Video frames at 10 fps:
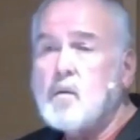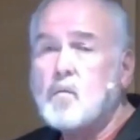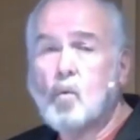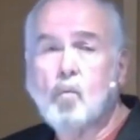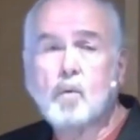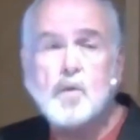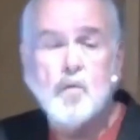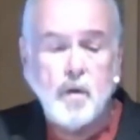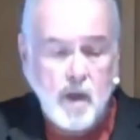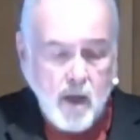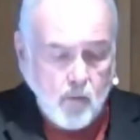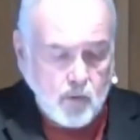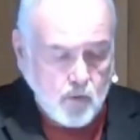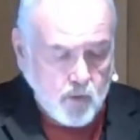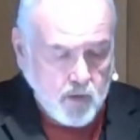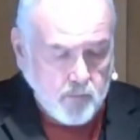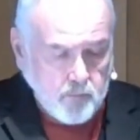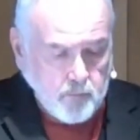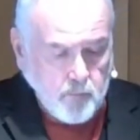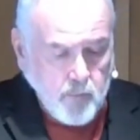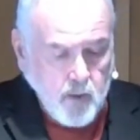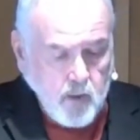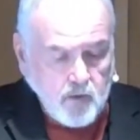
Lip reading: what we're doing and how we're doing it?